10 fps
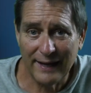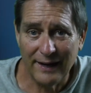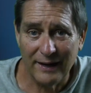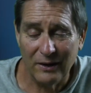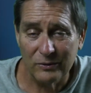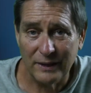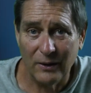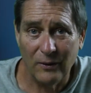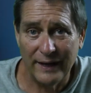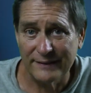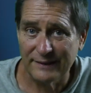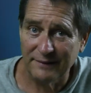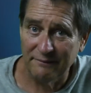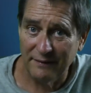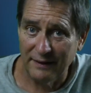a hotel as
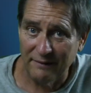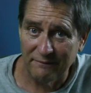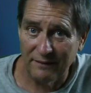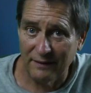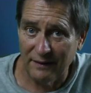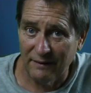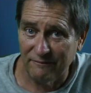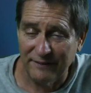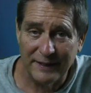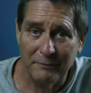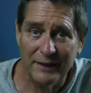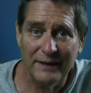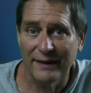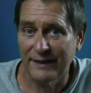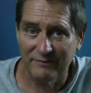a family,
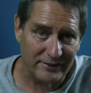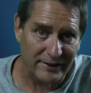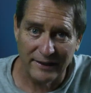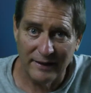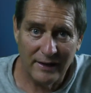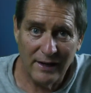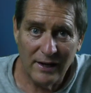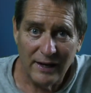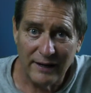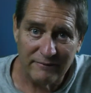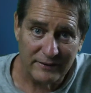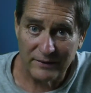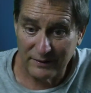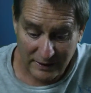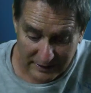like if
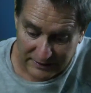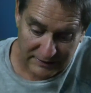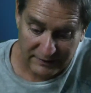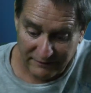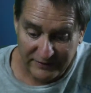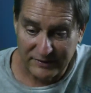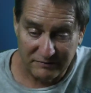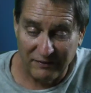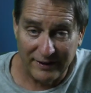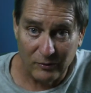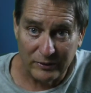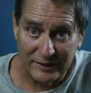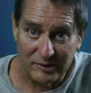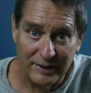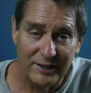it's their final
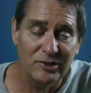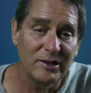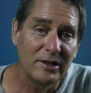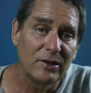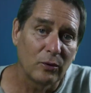destination,